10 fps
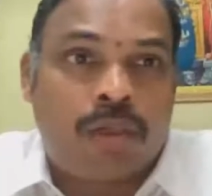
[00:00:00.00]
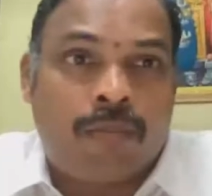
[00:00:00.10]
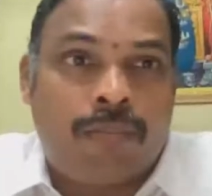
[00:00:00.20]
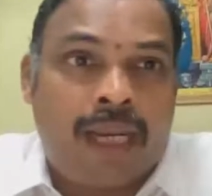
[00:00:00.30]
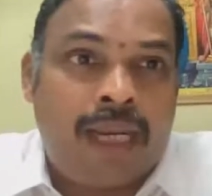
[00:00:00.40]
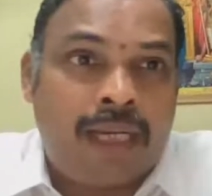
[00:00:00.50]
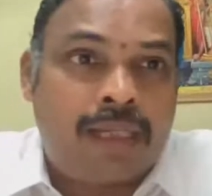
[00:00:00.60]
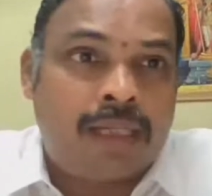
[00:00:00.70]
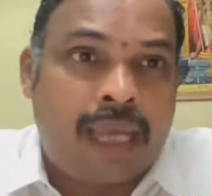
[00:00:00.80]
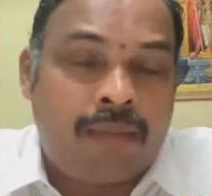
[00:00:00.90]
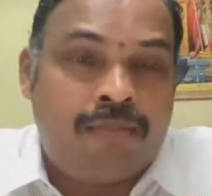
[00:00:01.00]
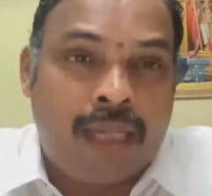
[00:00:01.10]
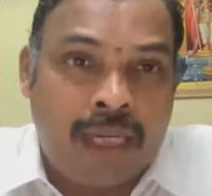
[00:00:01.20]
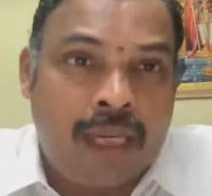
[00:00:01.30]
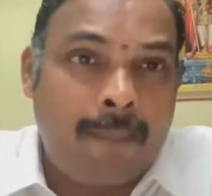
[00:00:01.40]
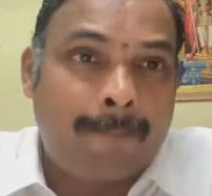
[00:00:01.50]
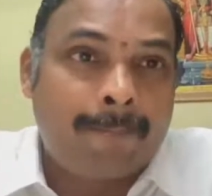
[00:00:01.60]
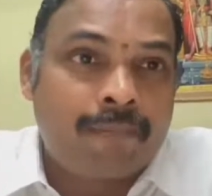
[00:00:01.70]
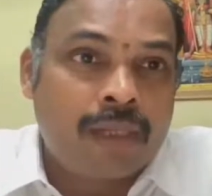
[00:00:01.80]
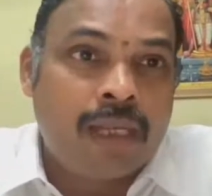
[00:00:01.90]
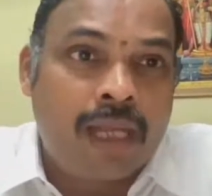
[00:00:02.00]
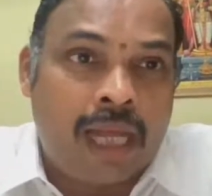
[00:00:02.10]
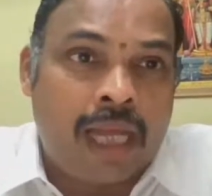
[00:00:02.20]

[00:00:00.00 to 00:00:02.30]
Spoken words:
Bennett K. Benny and